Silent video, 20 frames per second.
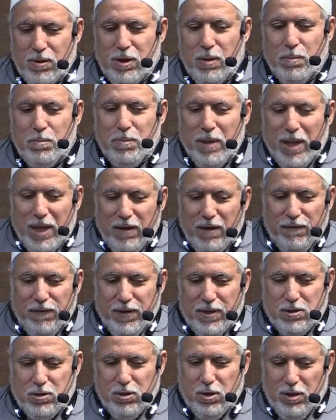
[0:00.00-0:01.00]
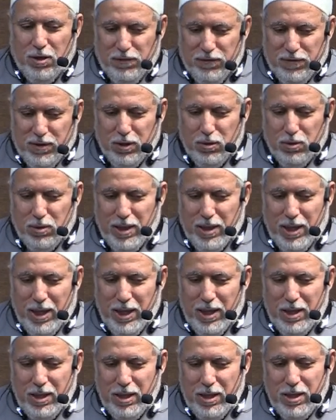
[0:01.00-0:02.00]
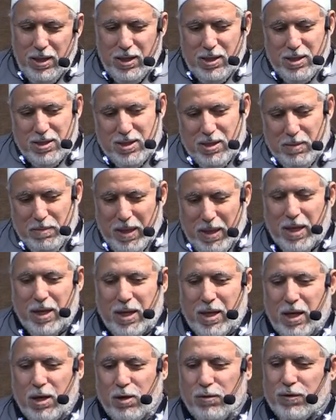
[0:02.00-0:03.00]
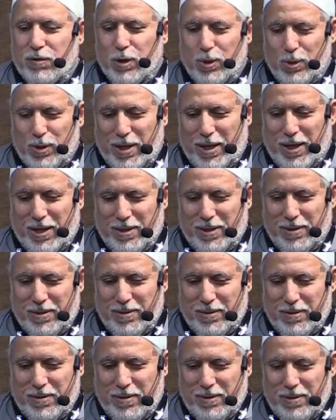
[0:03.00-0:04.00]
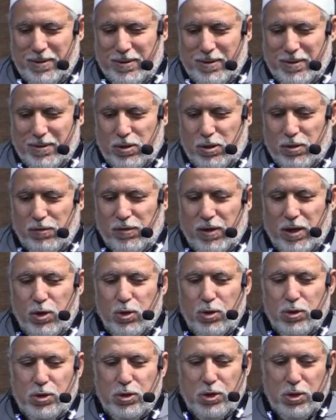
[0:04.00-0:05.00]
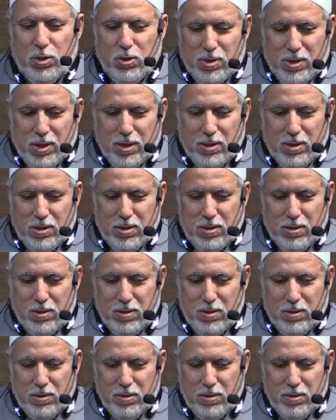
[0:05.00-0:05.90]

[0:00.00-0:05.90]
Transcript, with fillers: the benefit of the Quran is the barakah of the Quran. So if I don't use it,